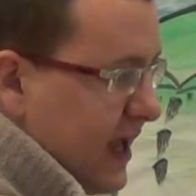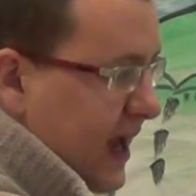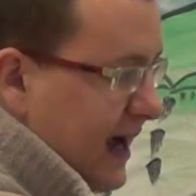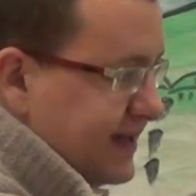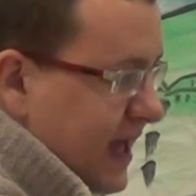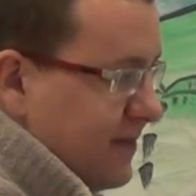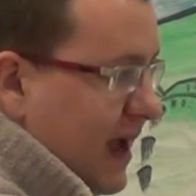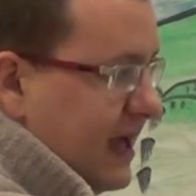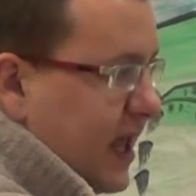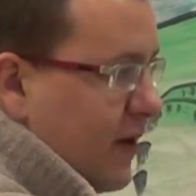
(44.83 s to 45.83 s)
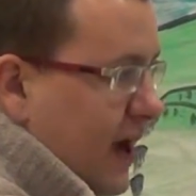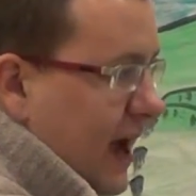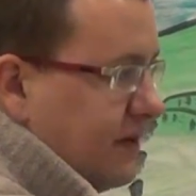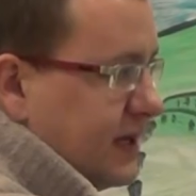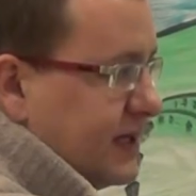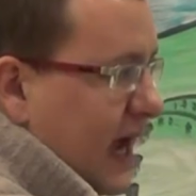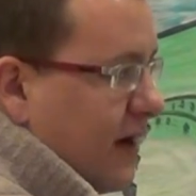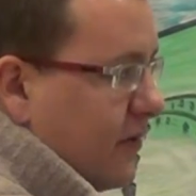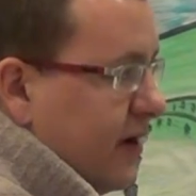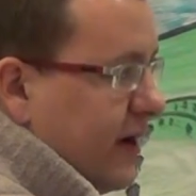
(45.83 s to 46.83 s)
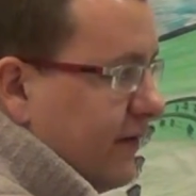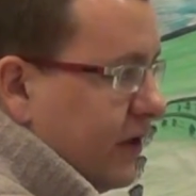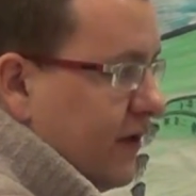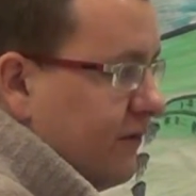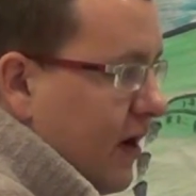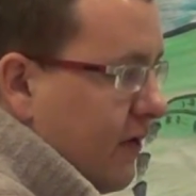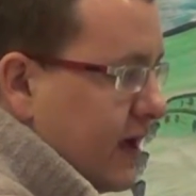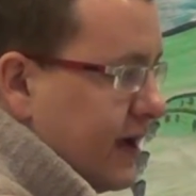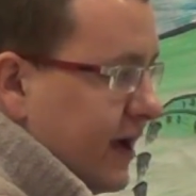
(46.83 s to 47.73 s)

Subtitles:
as they made their way out of town for the very,